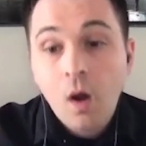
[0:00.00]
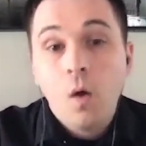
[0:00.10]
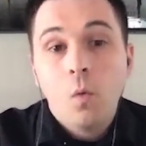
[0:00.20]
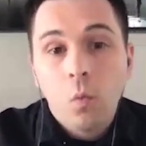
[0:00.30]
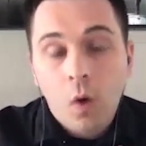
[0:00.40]

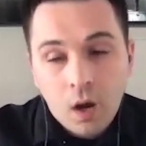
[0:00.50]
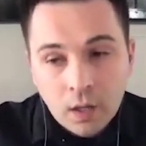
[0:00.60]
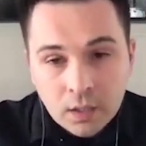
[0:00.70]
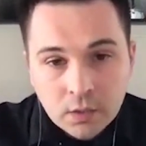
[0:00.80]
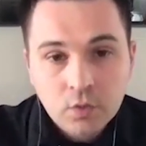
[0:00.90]
walk
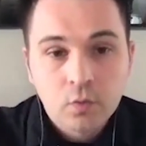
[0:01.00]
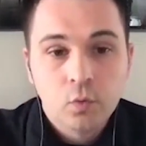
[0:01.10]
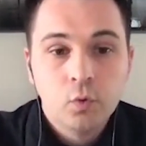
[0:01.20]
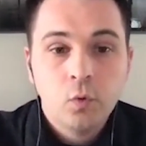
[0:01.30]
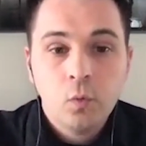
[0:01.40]
us
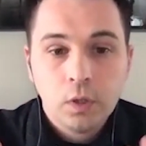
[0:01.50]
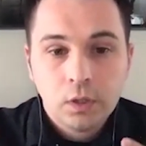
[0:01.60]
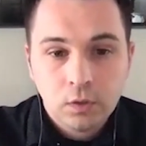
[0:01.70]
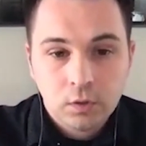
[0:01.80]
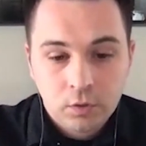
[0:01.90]
through
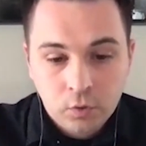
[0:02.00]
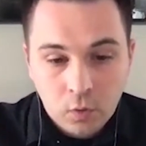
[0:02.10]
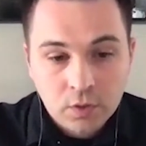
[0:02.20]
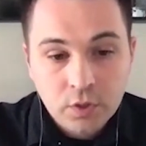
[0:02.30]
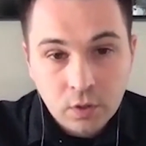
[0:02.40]
your
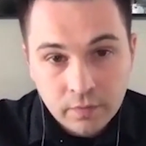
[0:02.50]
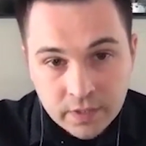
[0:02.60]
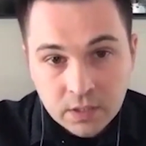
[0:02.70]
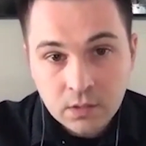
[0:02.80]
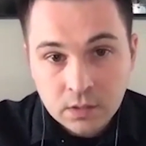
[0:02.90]

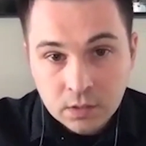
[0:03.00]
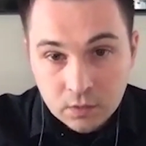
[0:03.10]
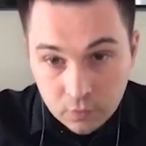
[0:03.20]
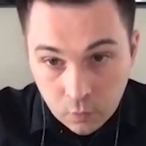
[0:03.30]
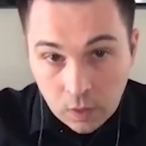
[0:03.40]
services
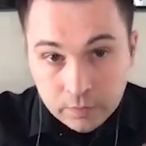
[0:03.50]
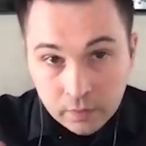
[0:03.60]
throughout the